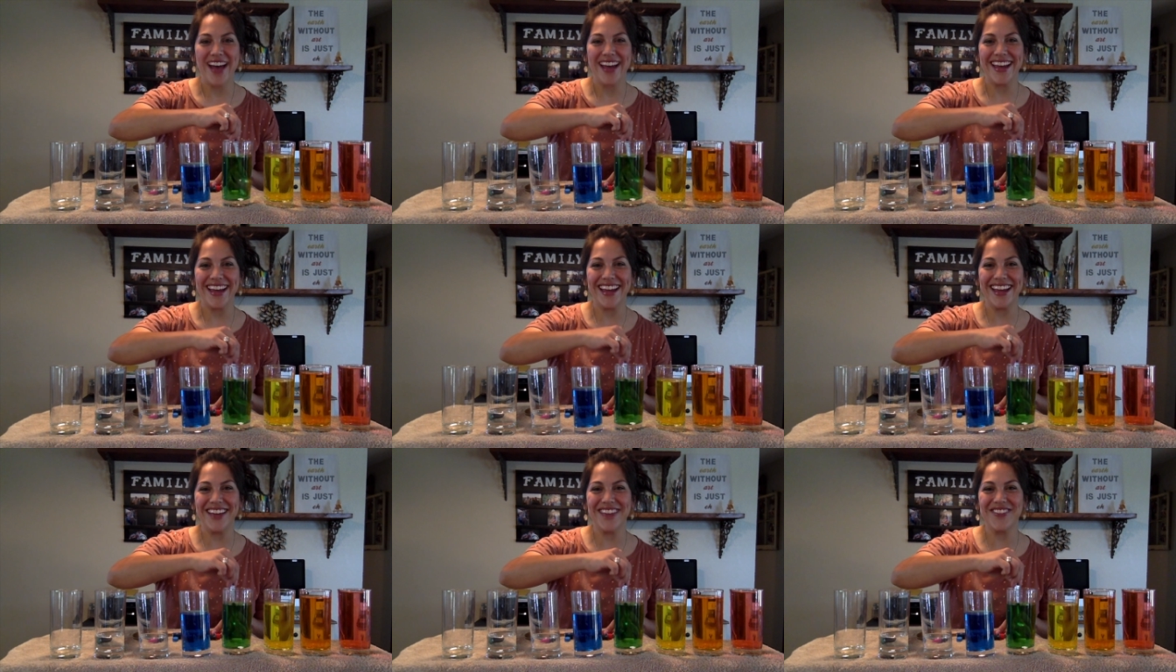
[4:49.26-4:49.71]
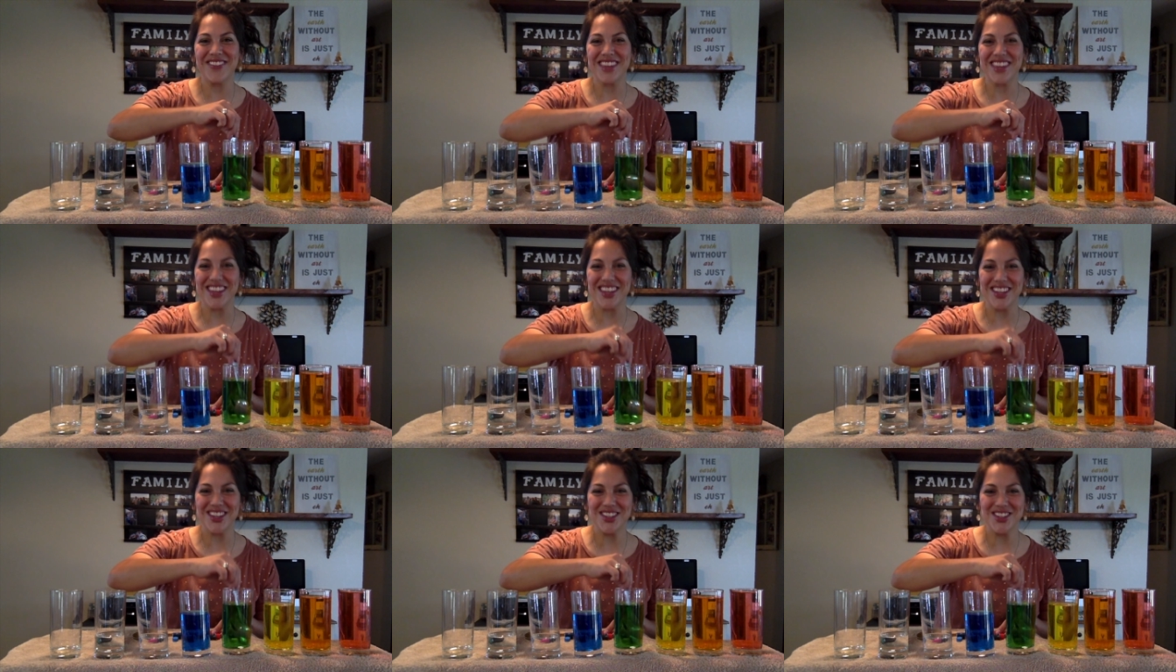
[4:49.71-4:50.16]
If
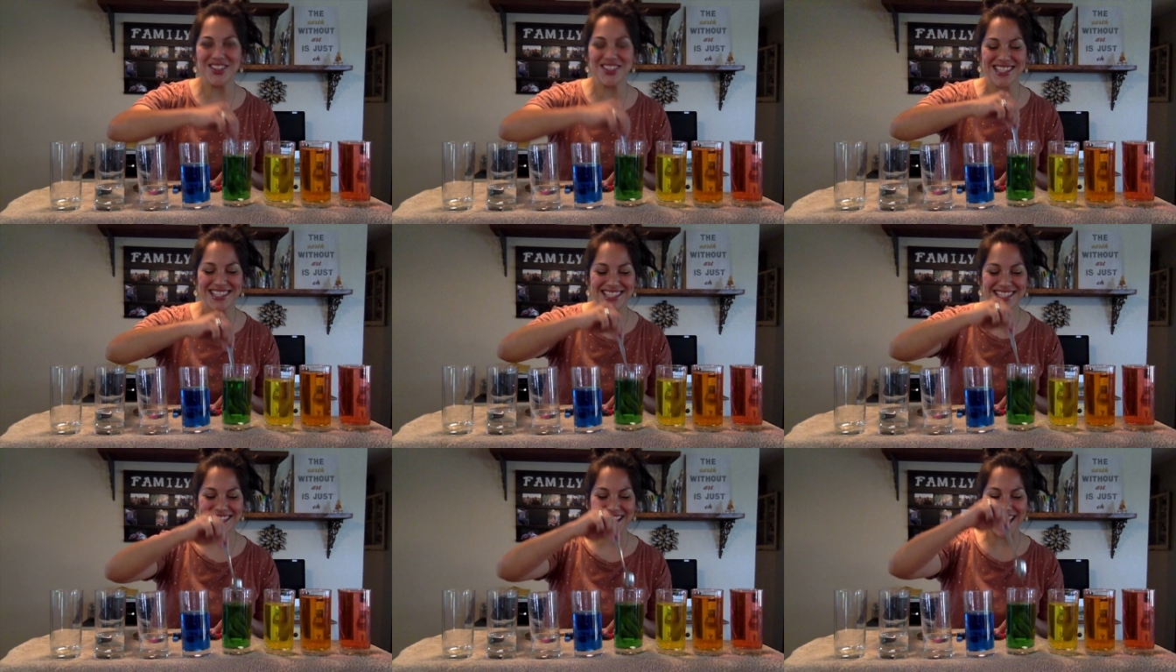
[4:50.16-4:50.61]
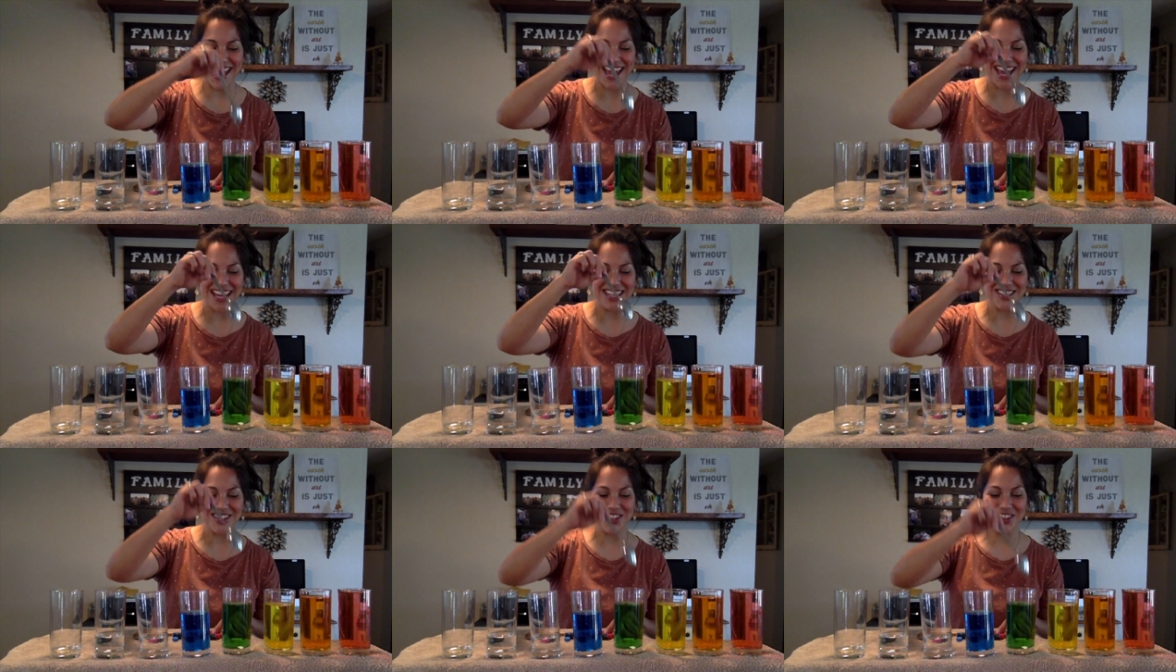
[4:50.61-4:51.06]
you
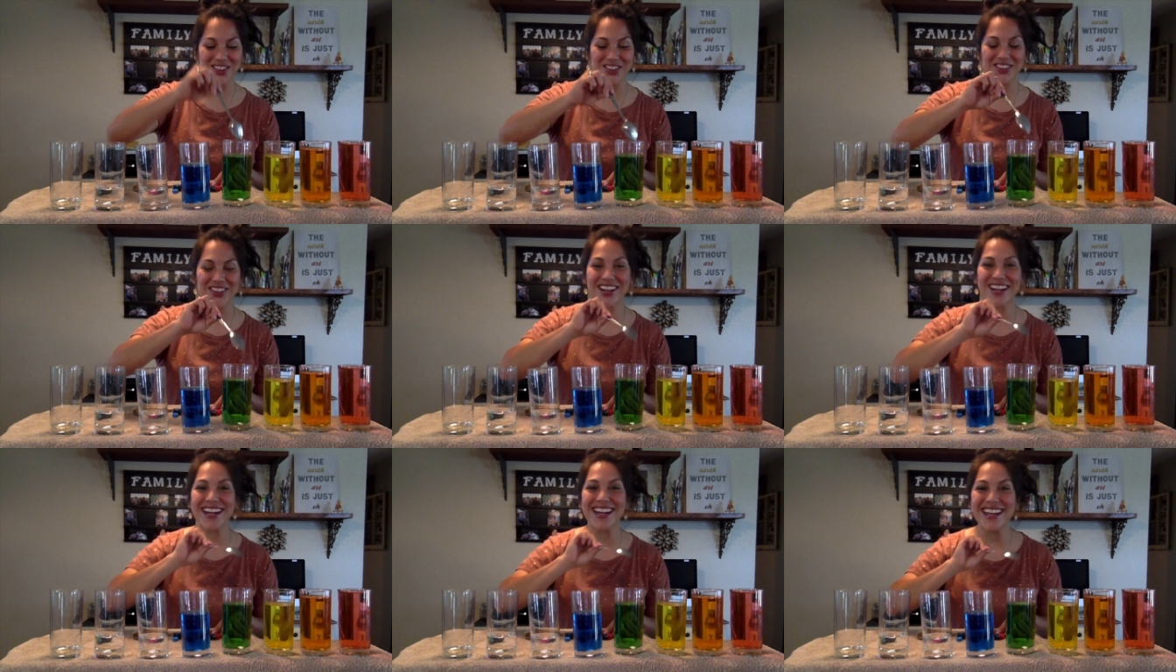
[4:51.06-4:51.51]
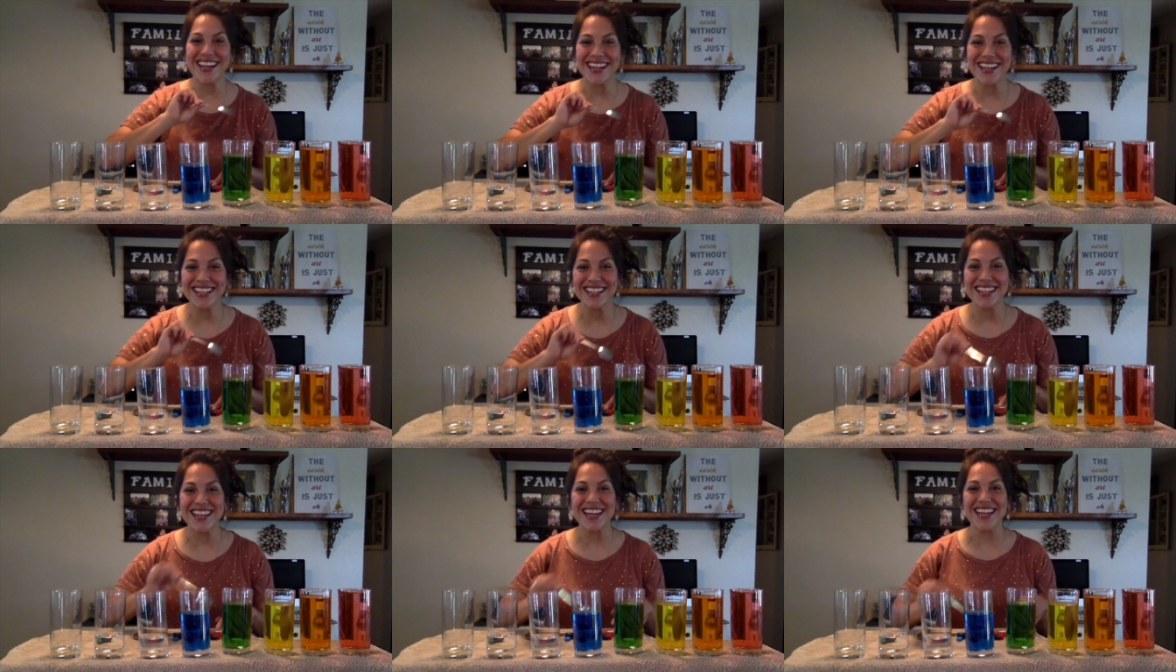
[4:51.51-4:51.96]
said
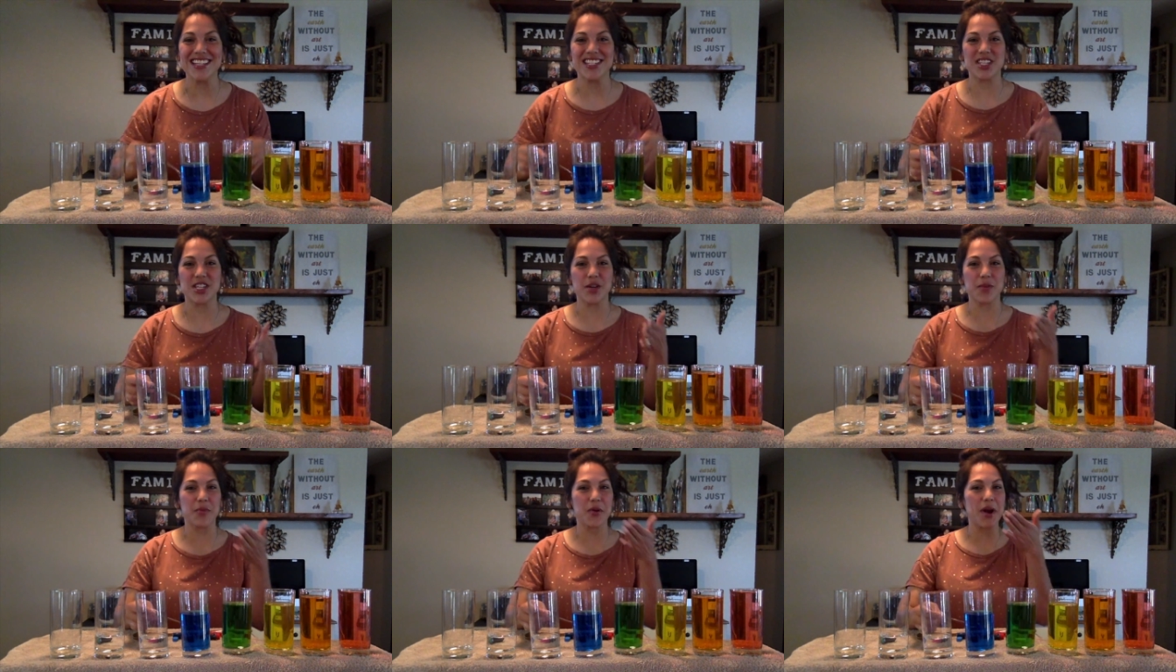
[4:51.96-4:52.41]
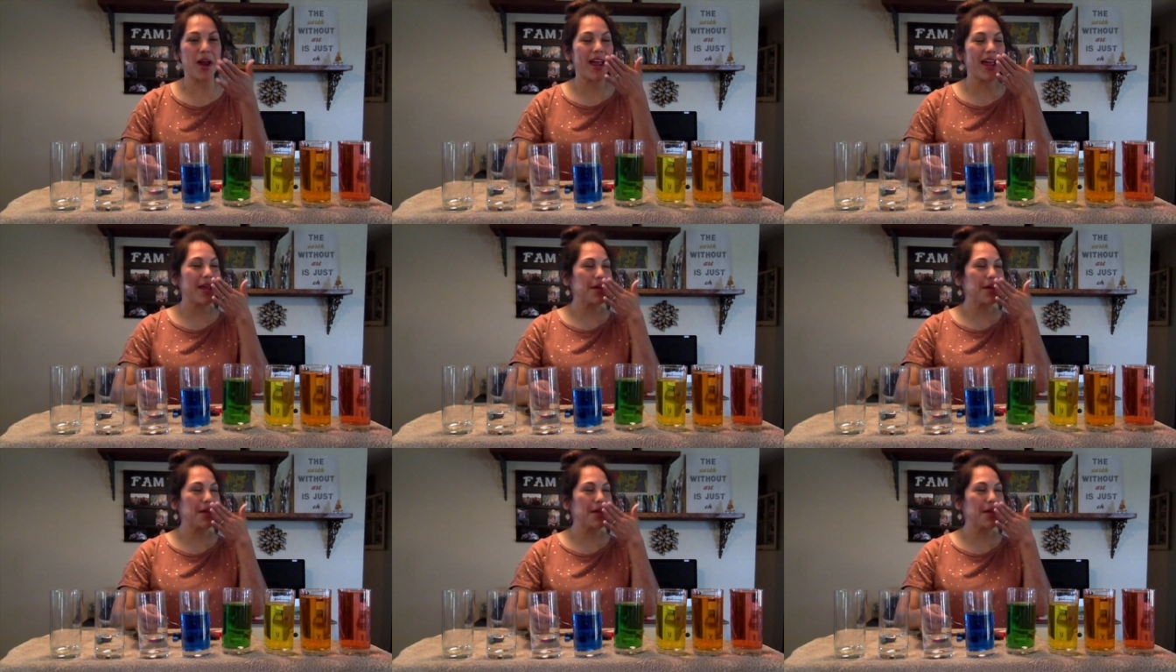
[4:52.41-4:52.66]
green, kiss your brain.